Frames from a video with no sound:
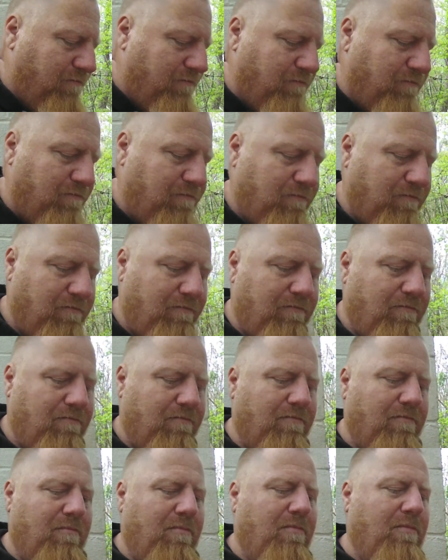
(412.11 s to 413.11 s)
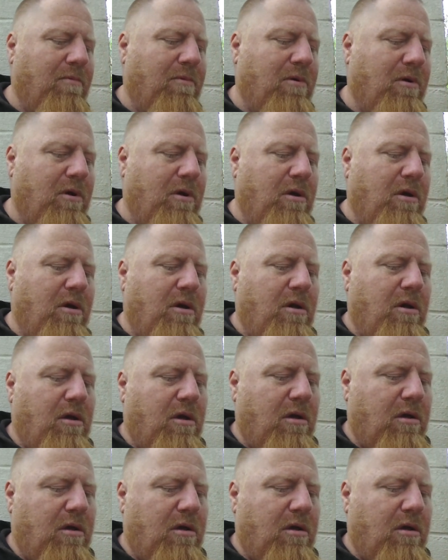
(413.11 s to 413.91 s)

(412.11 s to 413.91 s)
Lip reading: Nobody speaks.